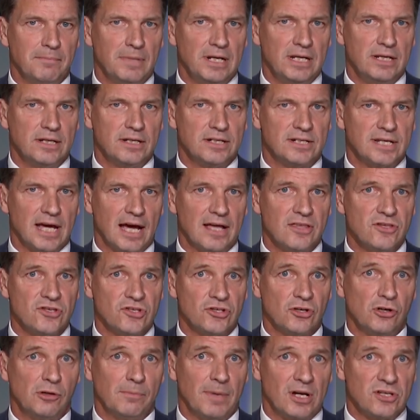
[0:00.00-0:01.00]
million
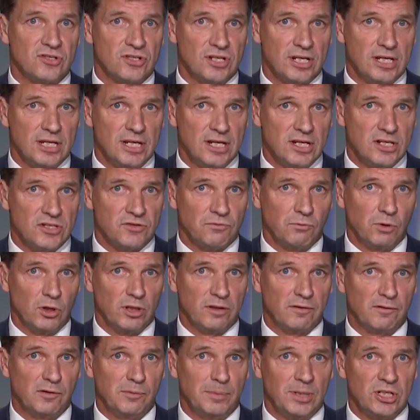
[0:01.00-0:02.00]
tonnes, almost a year's
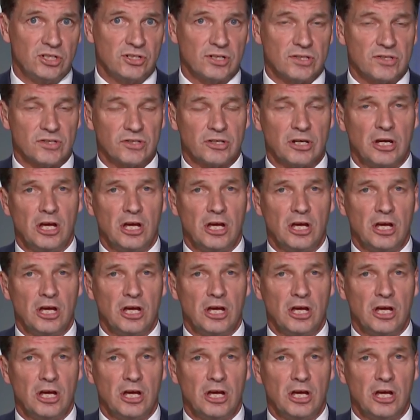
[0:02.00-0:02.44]
worth of emissions.